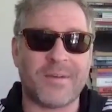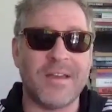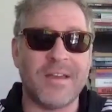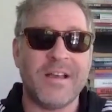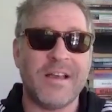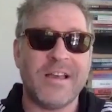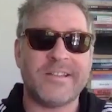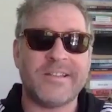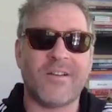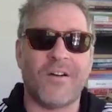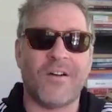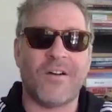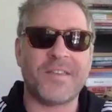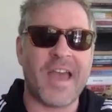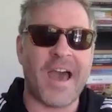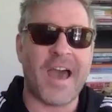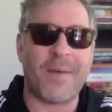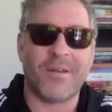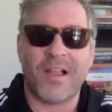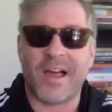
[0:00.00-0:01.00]
It's called
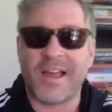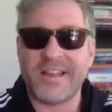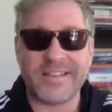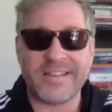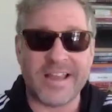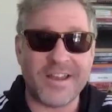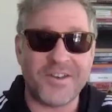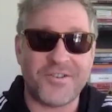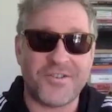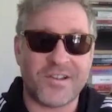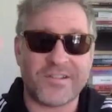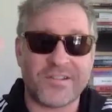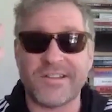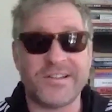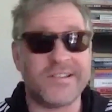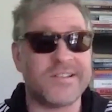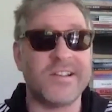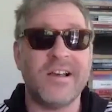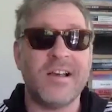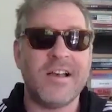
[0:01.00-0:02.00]
capitalizing interest.
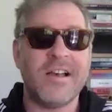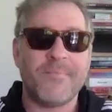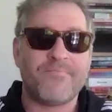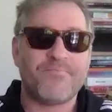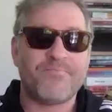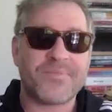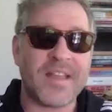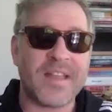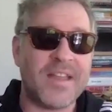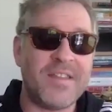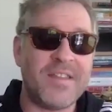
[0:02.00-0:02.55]
It's in